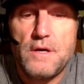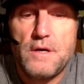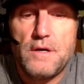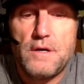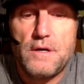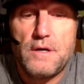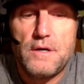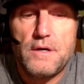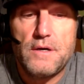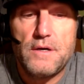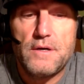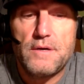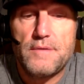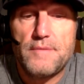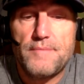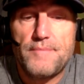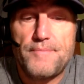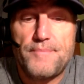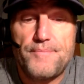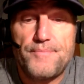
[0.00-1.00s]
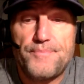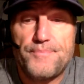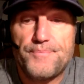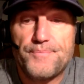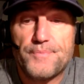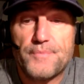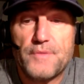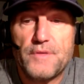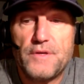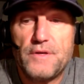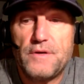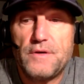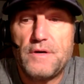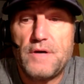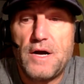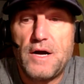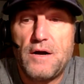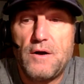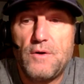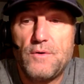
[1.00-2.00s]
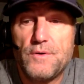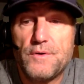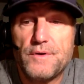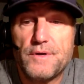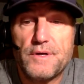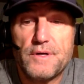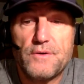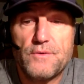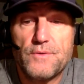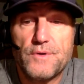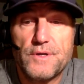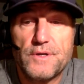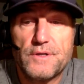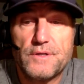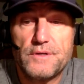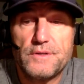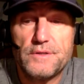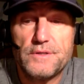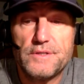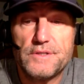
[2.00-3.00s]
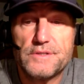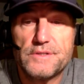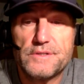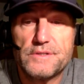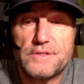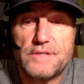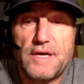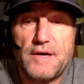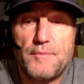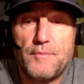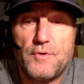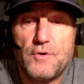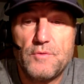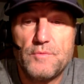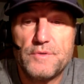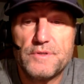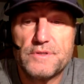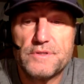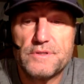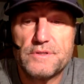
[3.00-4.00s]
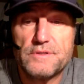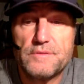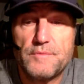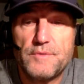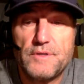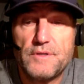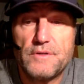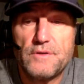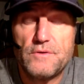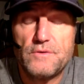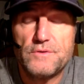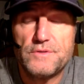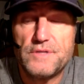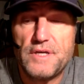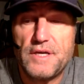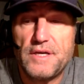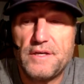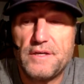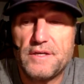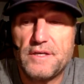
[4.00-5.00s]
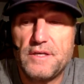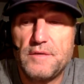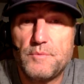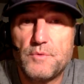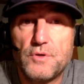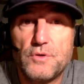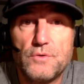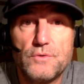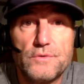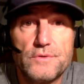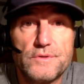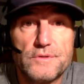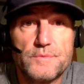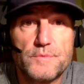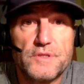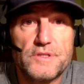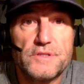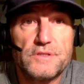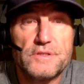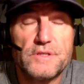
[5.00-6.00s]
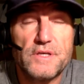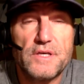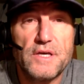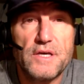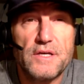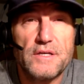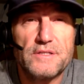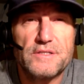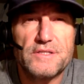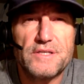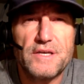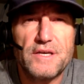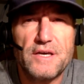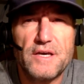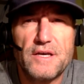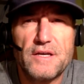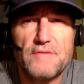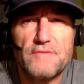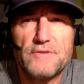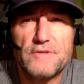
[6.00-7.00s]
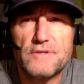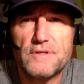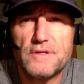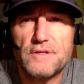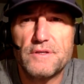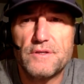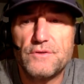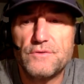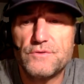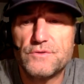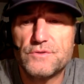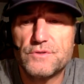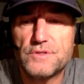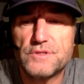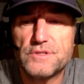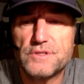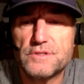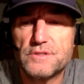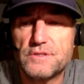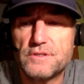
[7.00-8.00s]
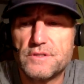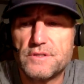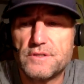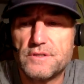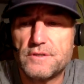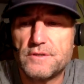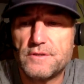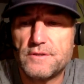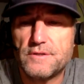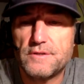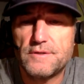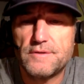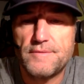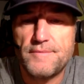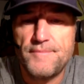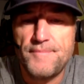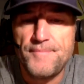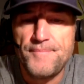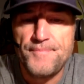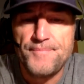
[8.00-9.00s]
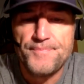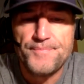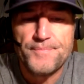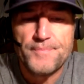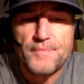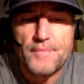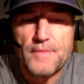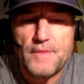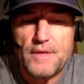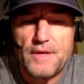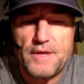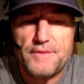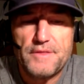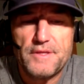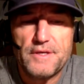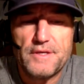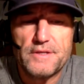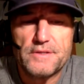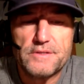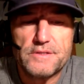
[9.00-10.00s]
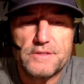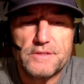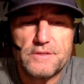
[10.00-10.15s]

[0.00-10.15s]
uh, how critical it is at that moment I mean, the whole day, to keep cool as much as you can and stay ahead of it, and the nutrition. And I think it's